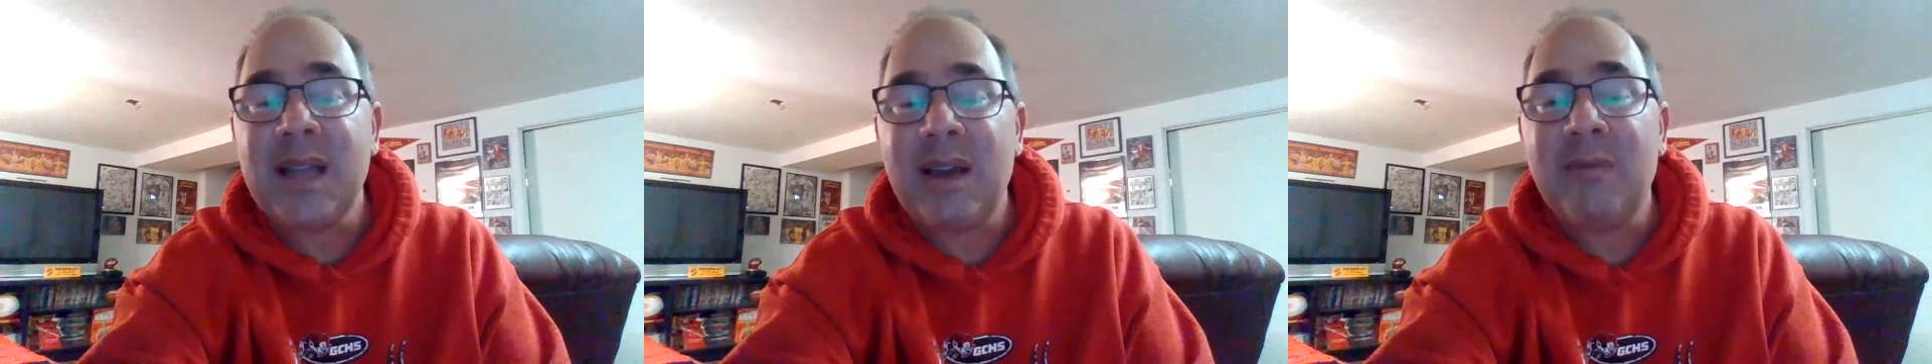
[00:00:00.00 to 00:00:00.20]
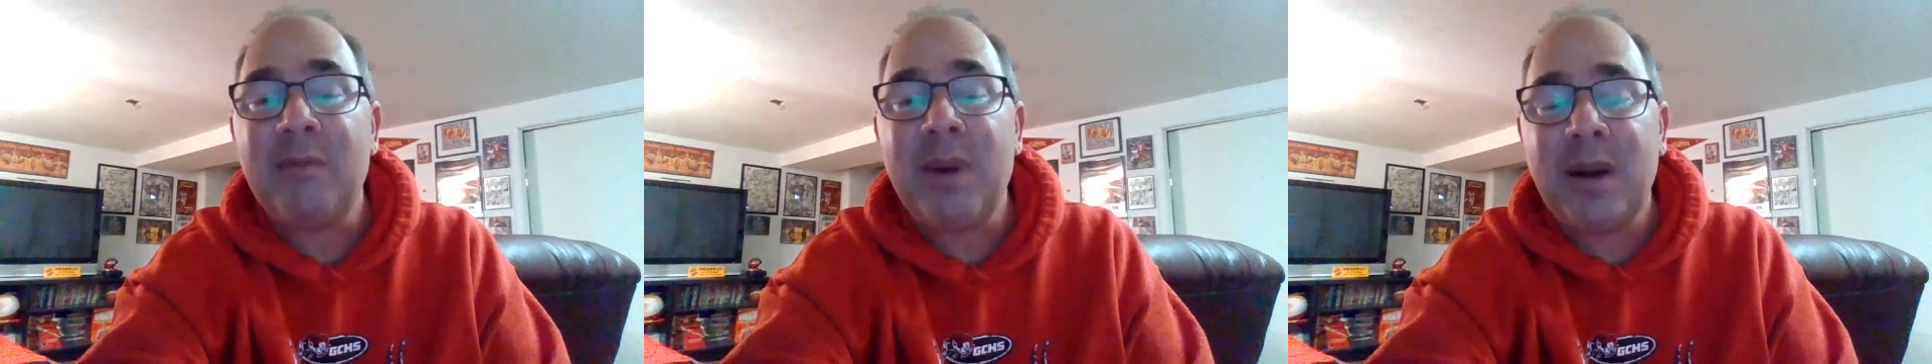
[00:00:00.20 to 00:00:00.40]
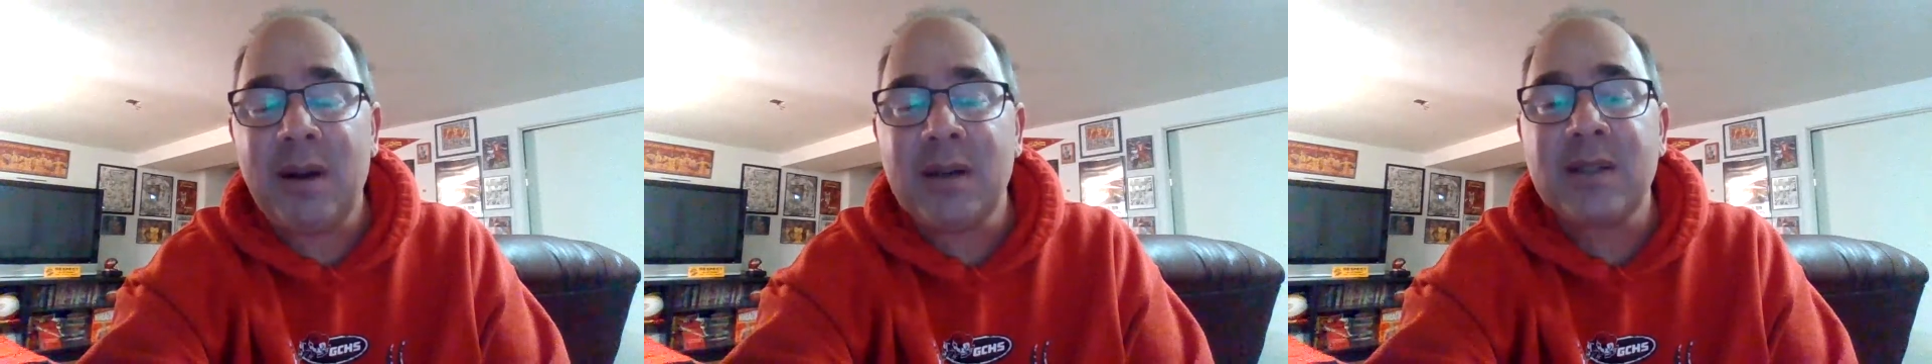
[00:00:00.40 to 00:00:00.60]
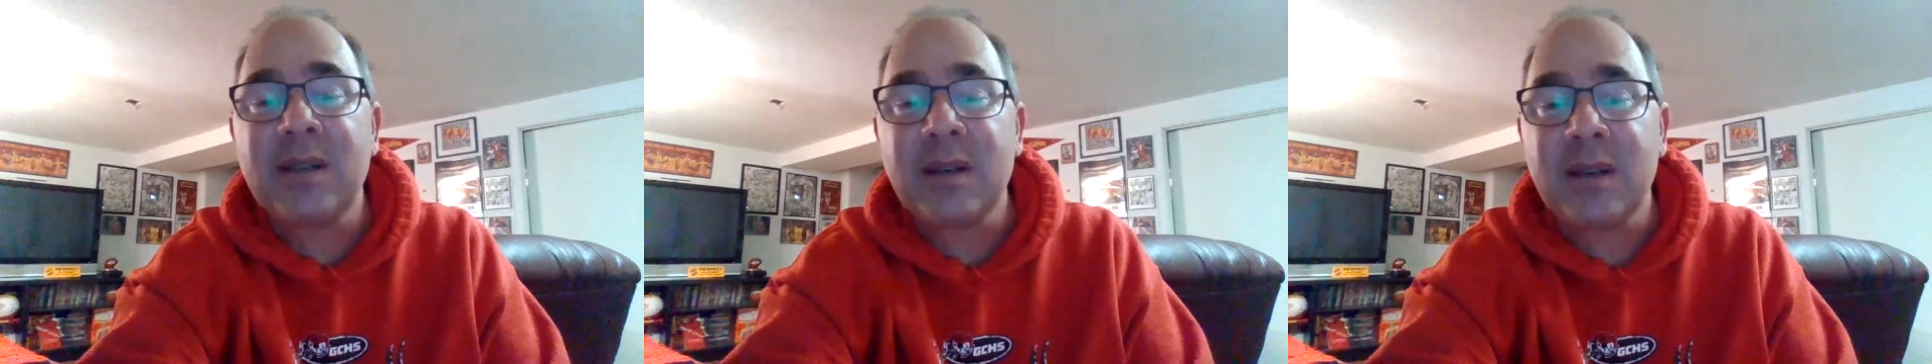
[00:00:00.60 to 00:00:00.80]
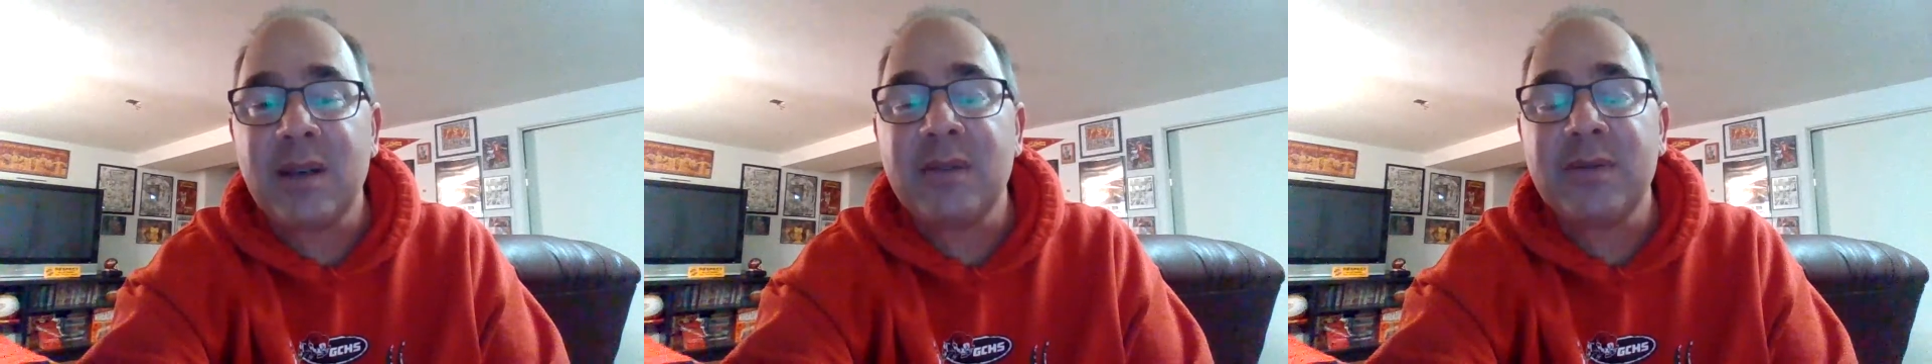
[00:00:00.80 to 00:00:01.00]
have parents that
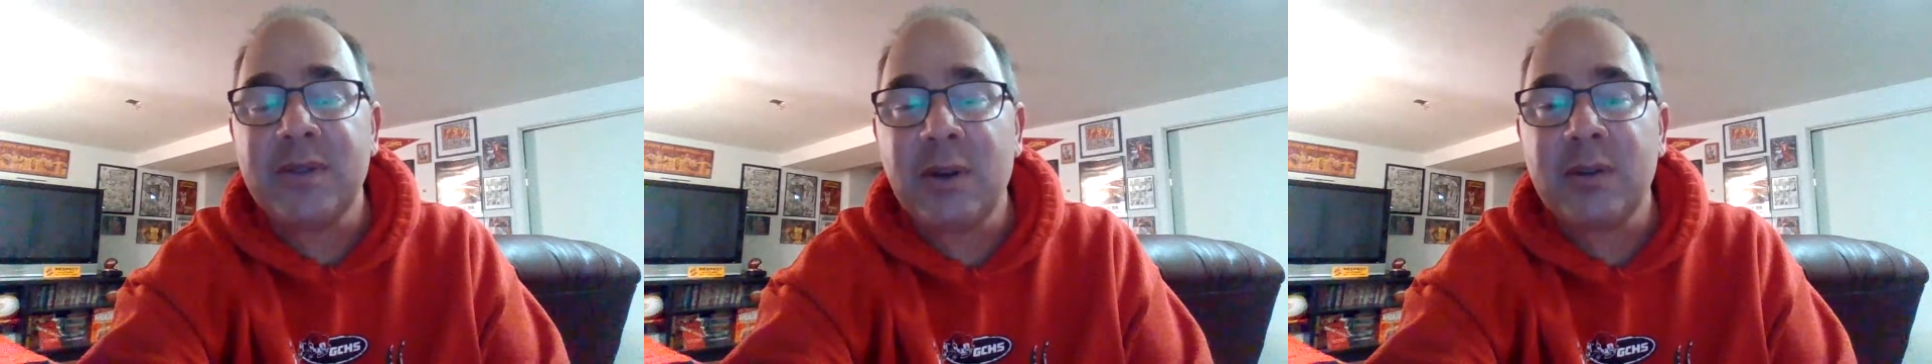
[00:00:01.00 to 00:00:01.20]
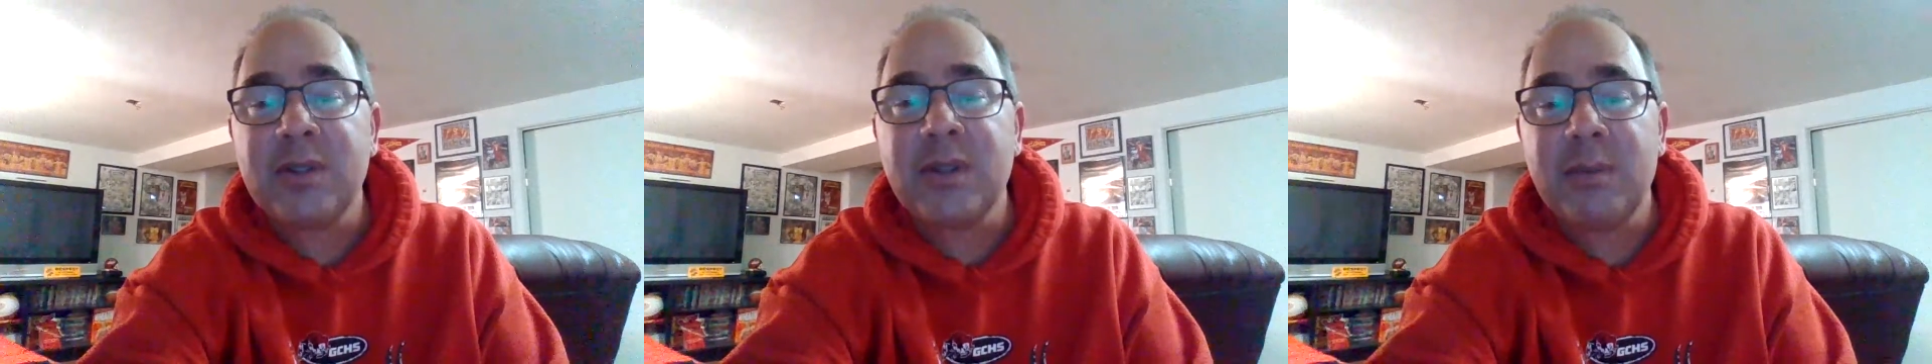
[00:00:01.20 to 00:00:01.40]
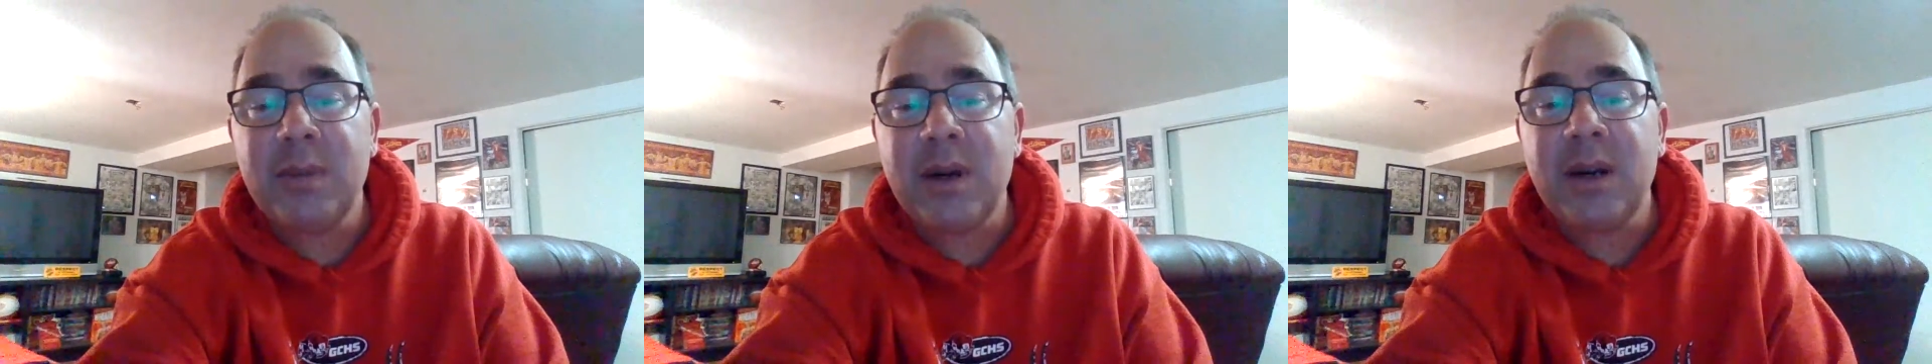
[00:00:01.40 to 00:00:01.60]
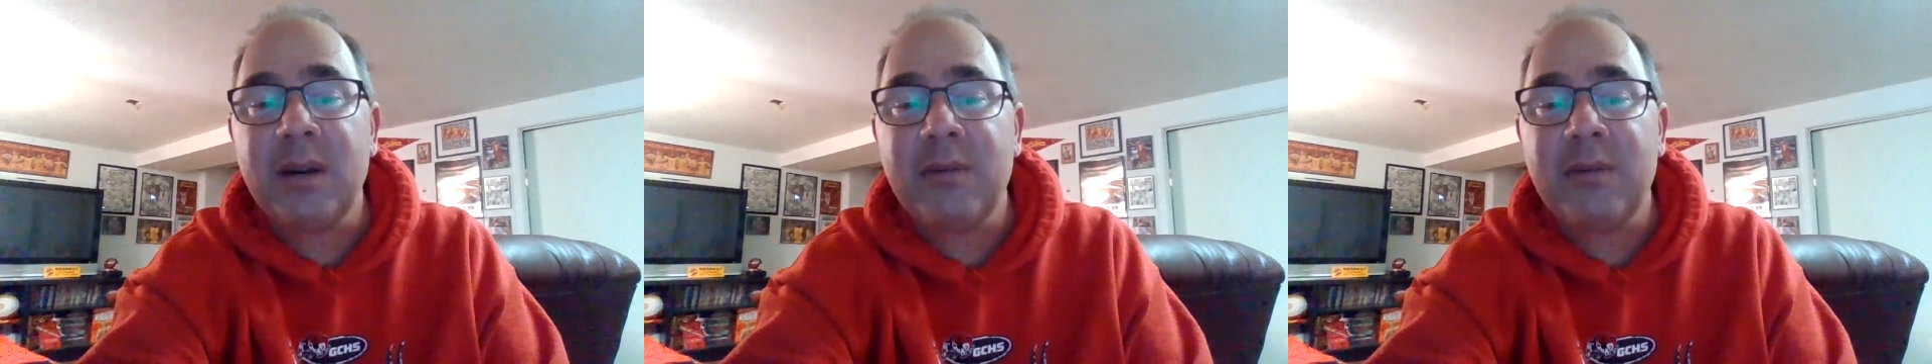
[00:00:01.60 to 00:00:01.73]
are going to have shown some very,